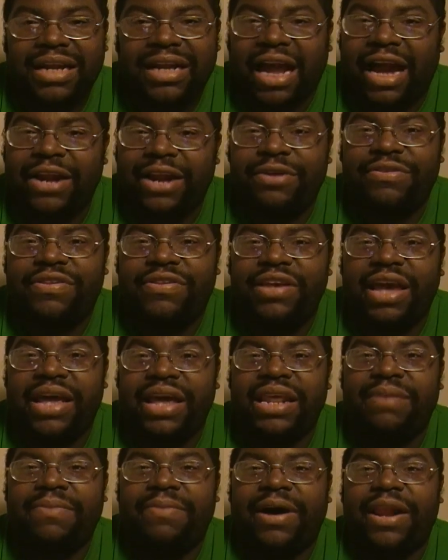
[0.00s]
I don't see
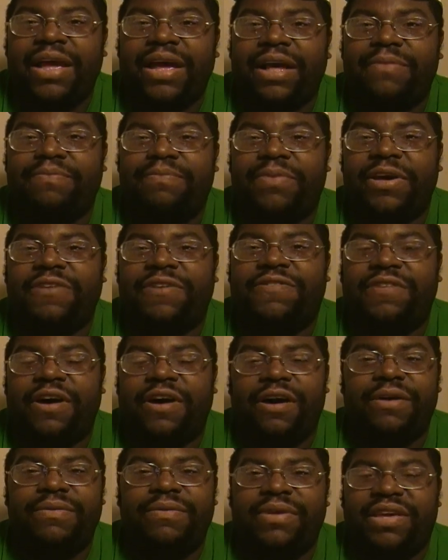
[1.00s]
anybody. Big
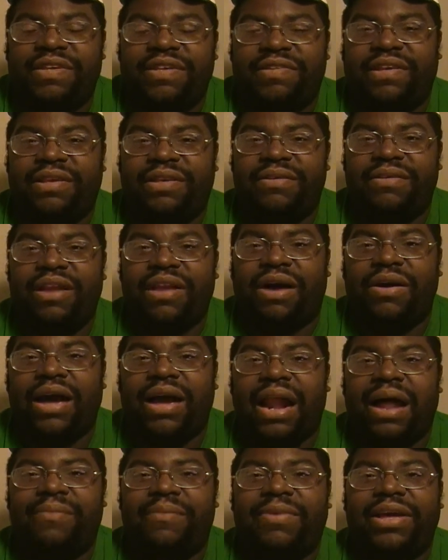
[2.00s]
Show, he's
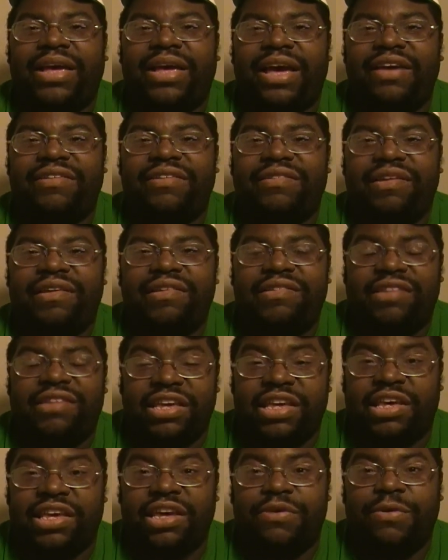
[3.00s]
got obligations.
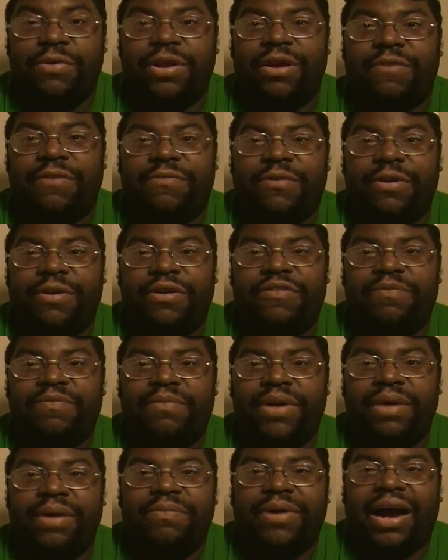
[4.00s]
He would of course
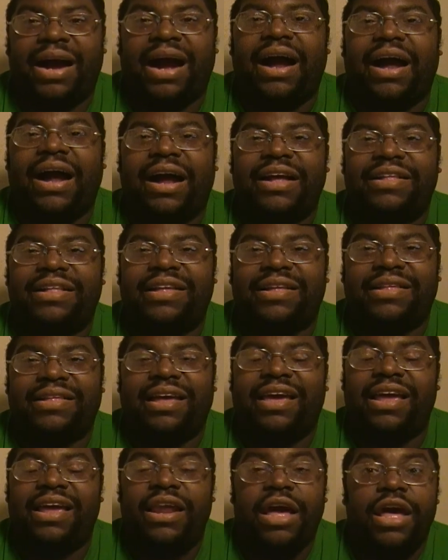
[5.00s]
be, but I think
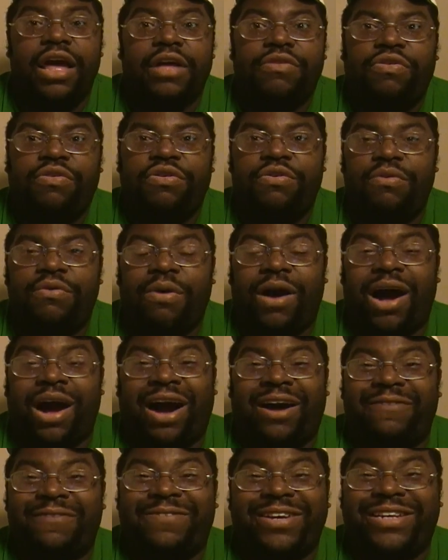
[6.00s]
again, too
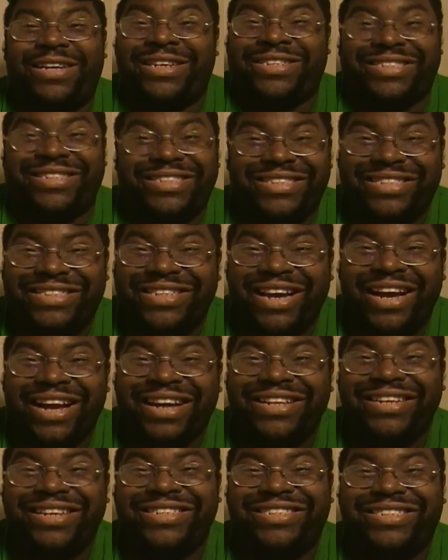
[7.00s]
obvious.
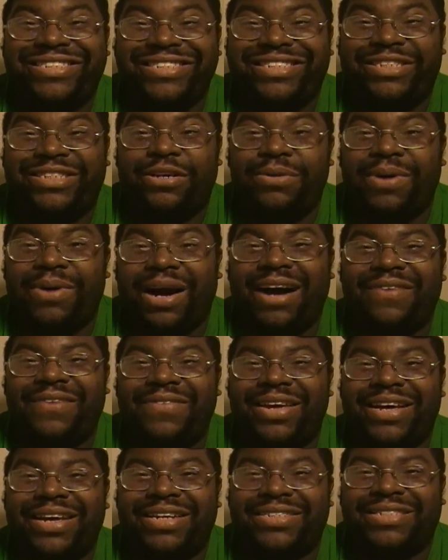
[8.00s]
It's just too
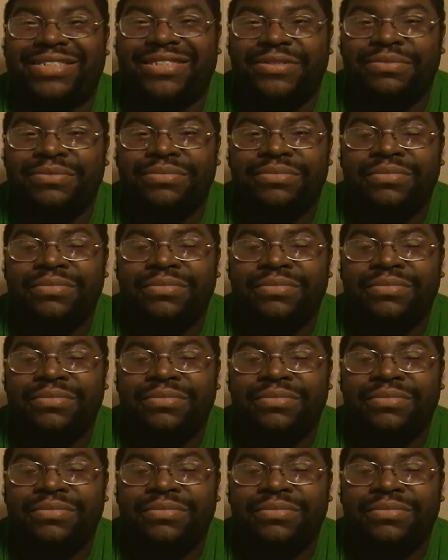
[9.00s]
obvious.